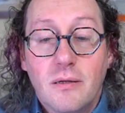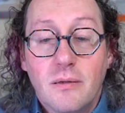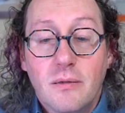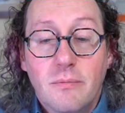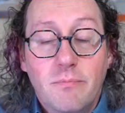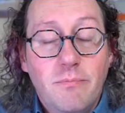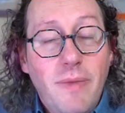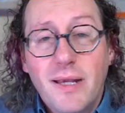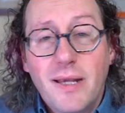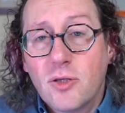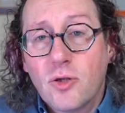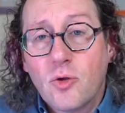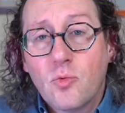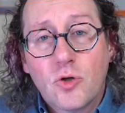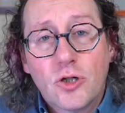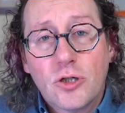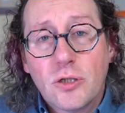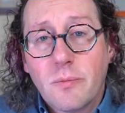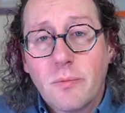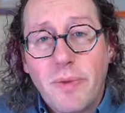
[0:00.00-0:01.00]
makes the
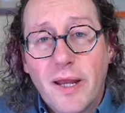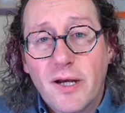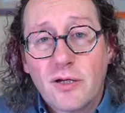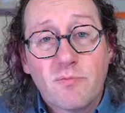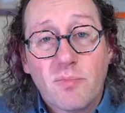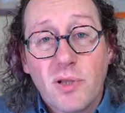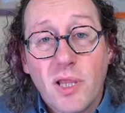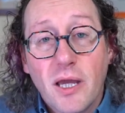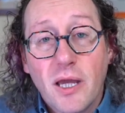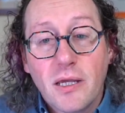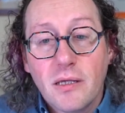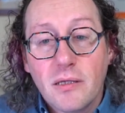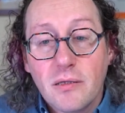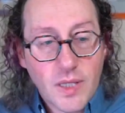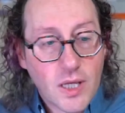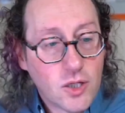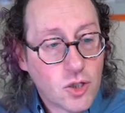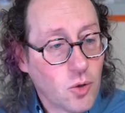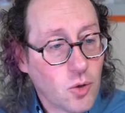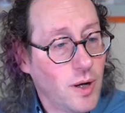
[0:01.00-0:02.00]
world a better place.
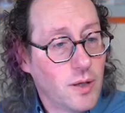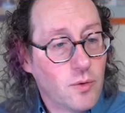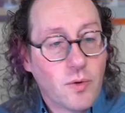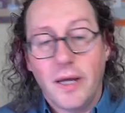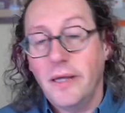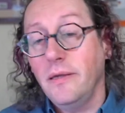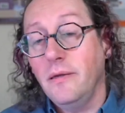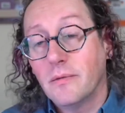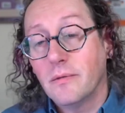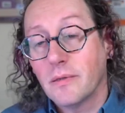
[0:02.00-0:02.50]
So anyway,